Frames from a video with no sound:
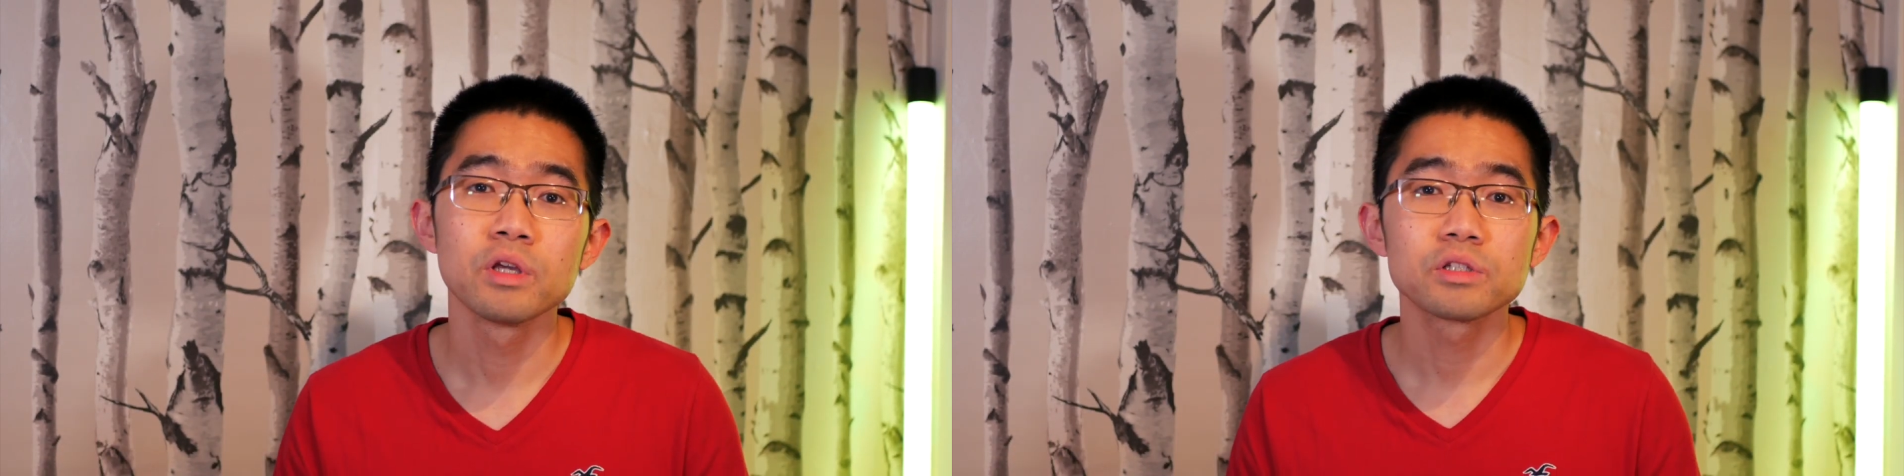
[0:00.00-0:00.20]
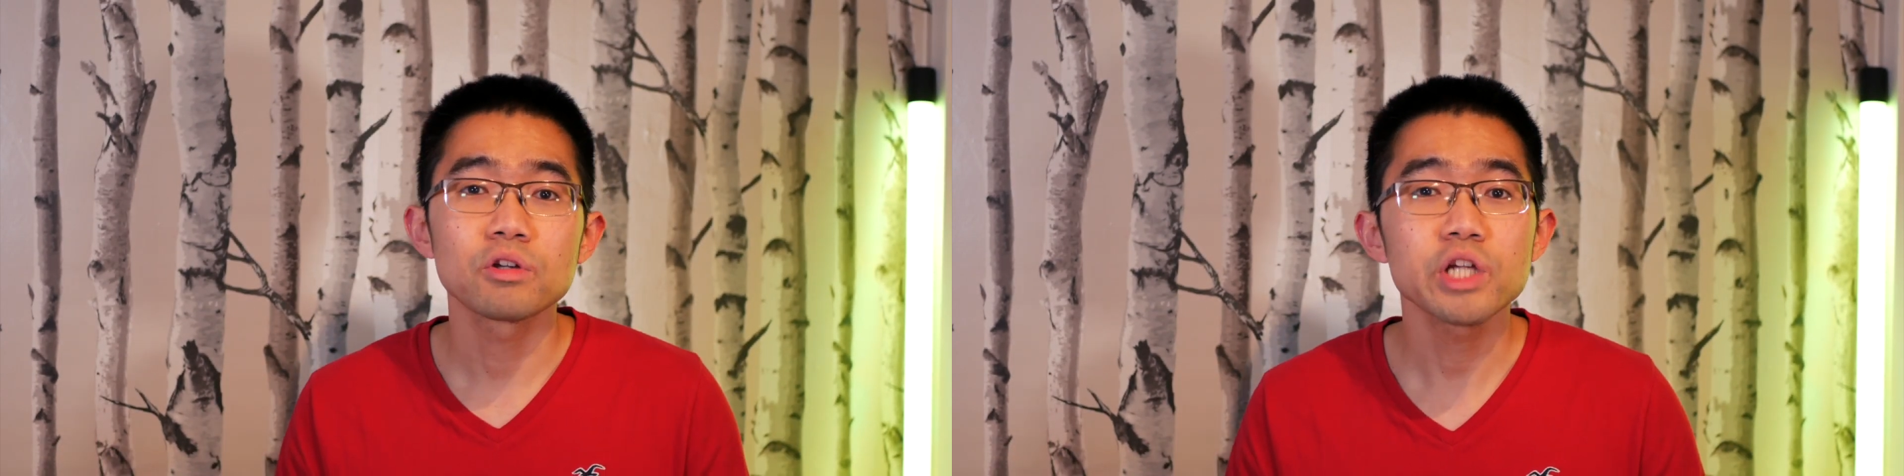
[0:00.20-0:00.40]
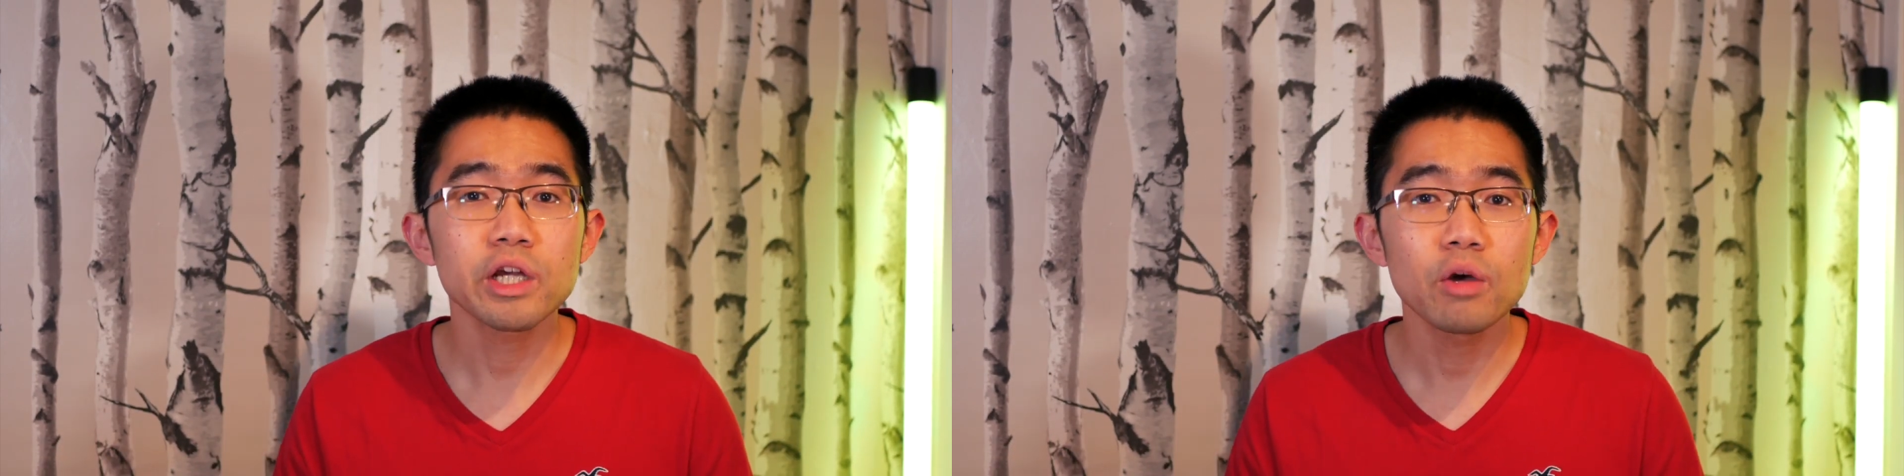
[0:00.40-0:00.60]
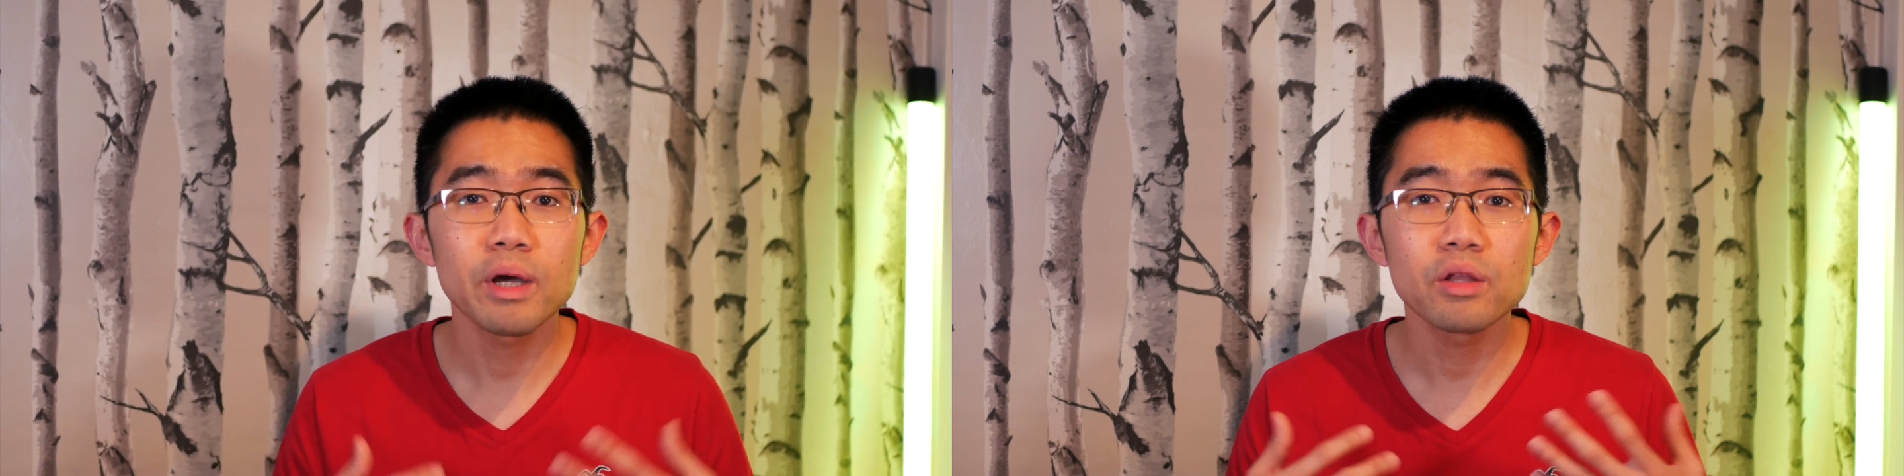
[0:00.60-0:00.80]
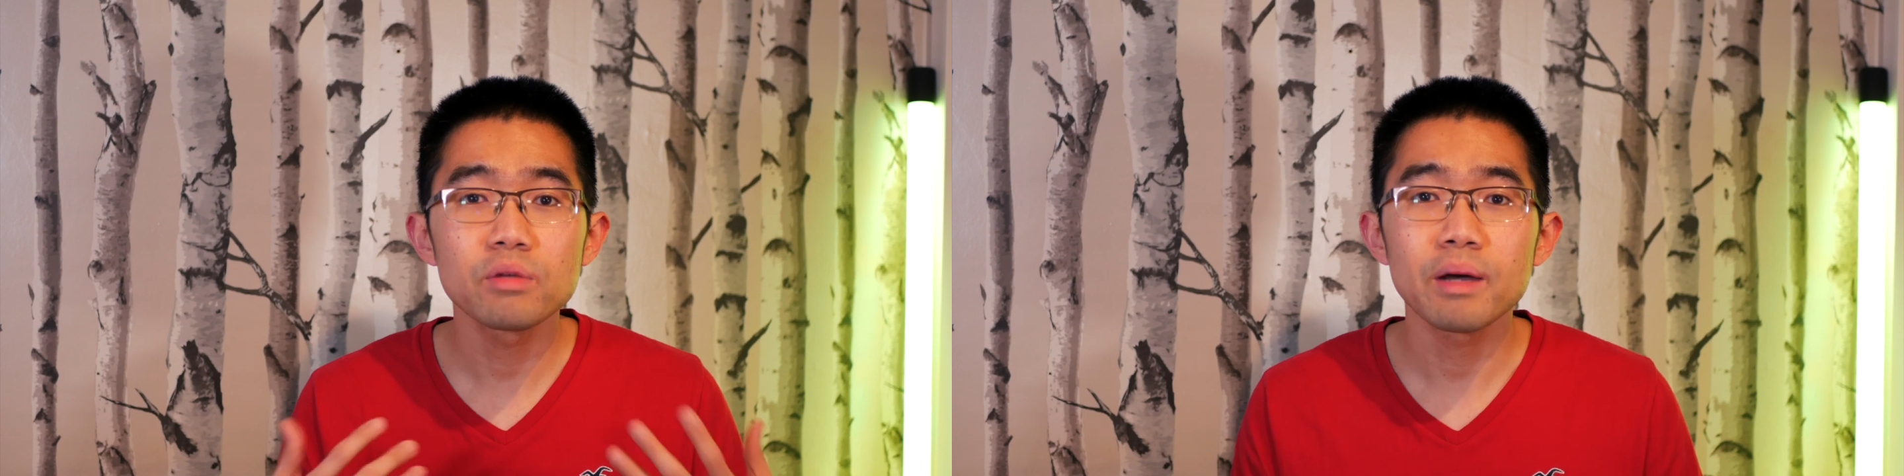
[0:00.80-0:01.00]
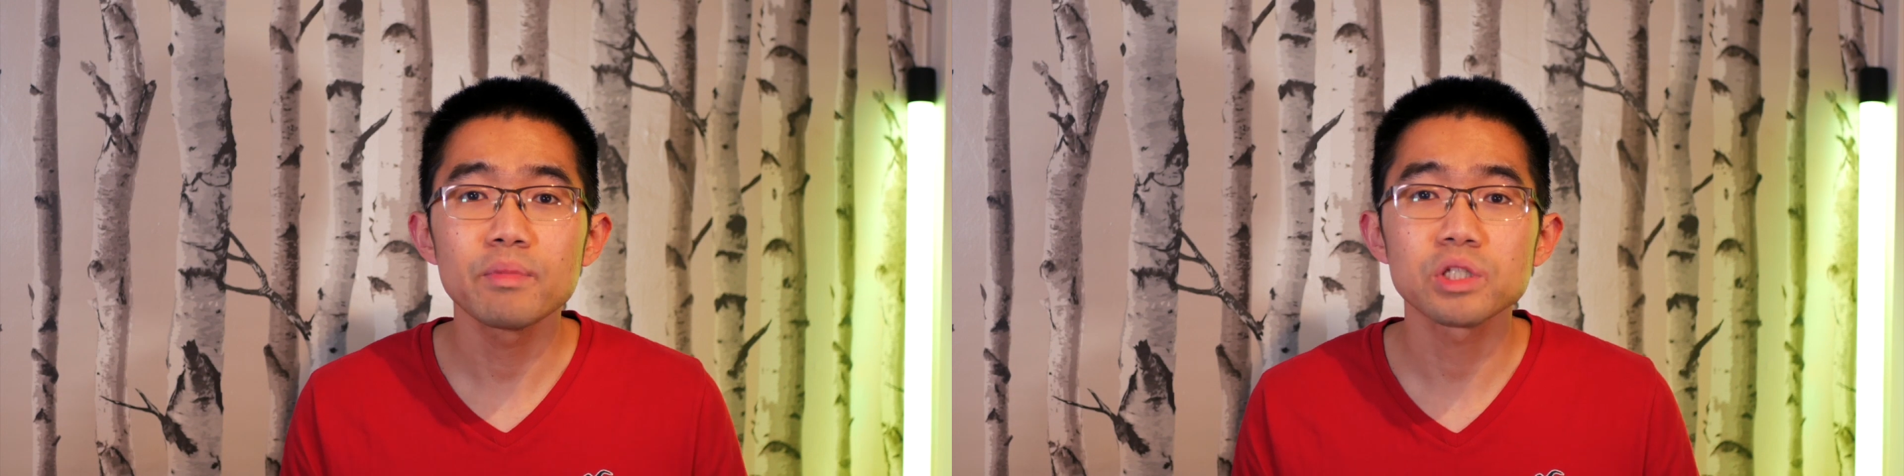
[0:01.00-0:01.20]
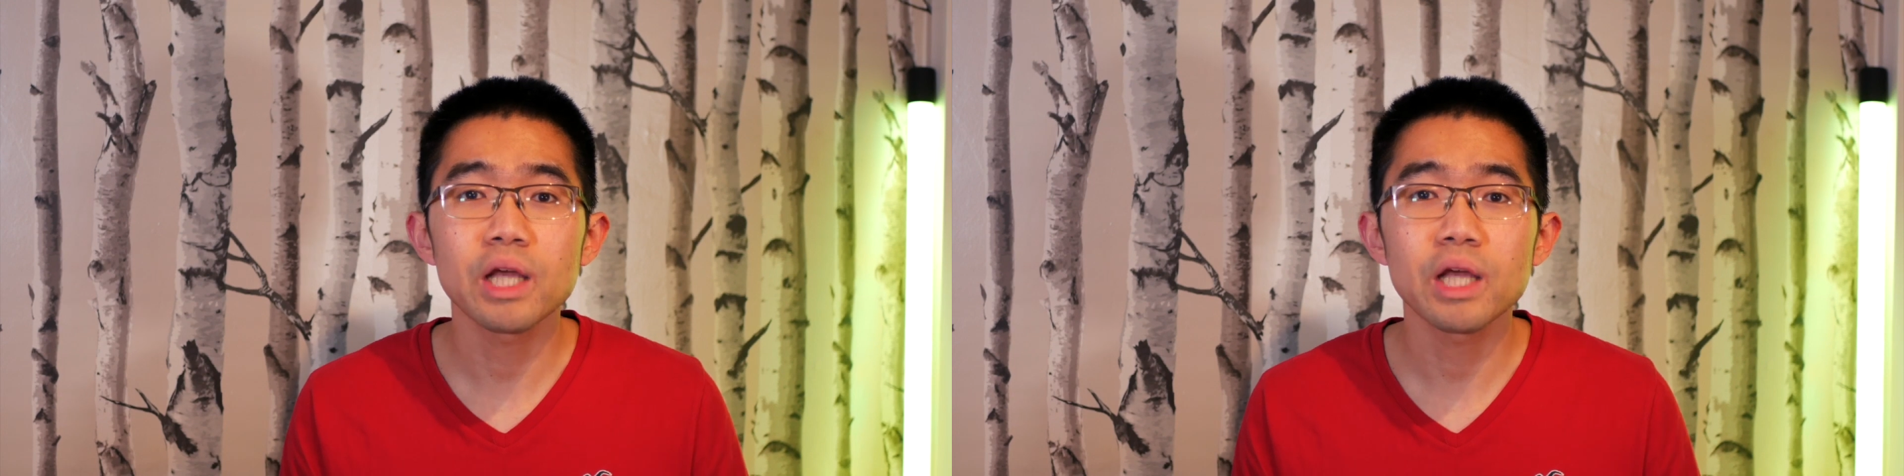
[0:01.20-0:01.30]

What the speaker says: So check out my other badminton